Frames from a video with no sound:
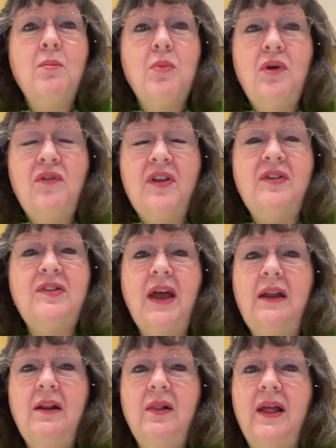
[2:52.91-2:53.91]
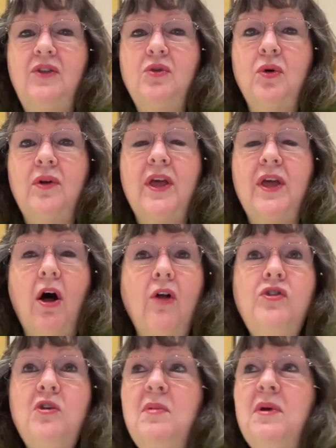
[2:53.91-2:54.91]
moving steadily toward the
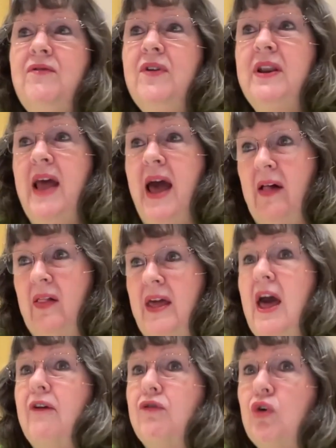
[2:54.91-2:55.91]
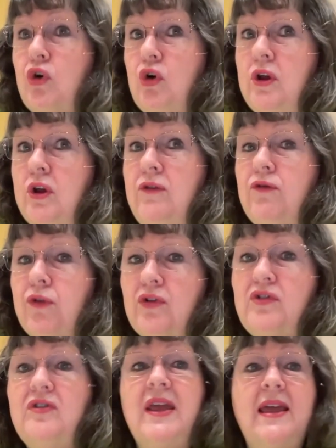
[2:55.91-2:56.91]
ultimate finale of good
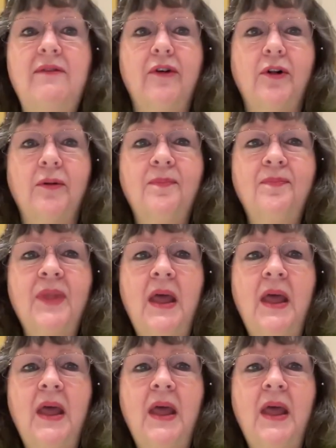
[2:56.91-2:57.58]
versus evil.